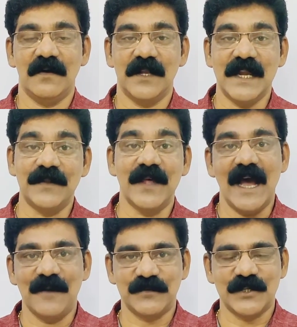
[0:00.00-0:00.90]
in
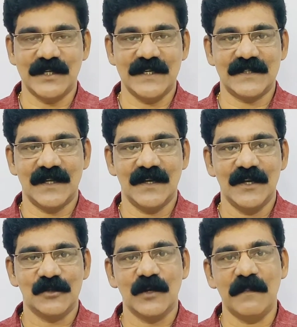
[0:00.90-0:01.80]
the upstairs.
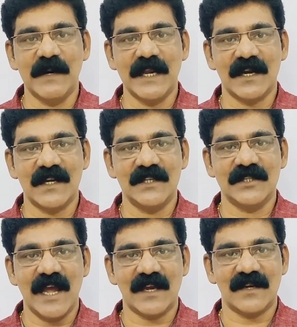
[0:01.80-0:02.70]
So immediately
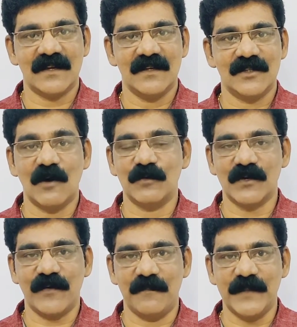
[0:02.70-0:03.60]
Jack
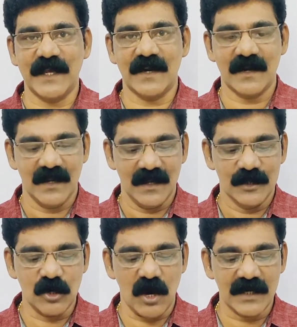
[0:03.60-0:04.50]
shouted from there,
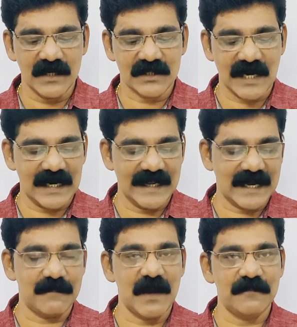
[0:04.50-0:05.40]
John, shall I
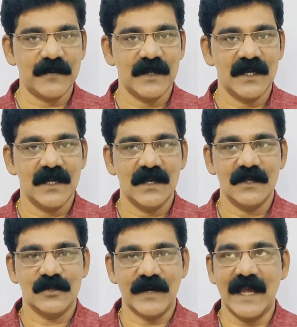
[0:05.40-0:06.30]
come up?
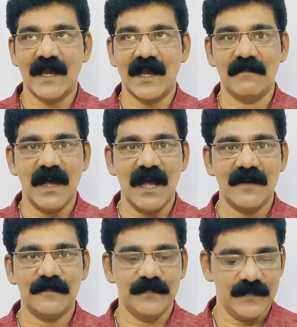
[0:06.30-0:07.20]
Should I come
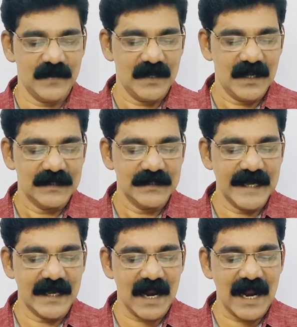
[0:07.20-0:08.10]
up
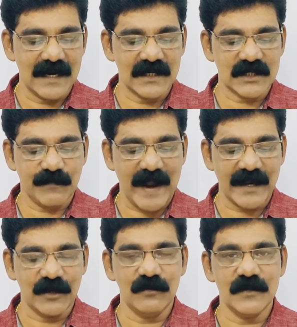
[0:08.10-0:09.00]
there and
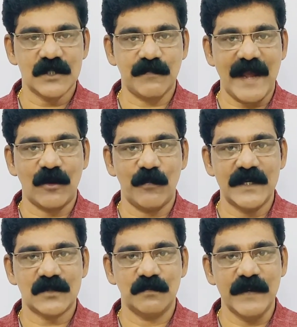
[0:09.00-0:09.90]
spank you? Spank you
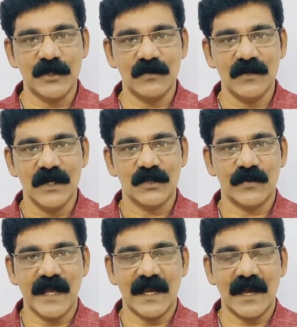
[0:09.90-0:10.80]
means beat you.
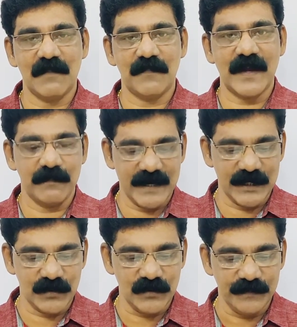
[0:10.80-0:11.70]
Should I come up and
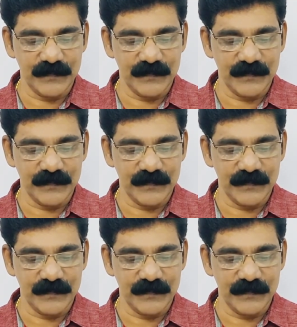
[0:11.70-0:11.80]
beat you?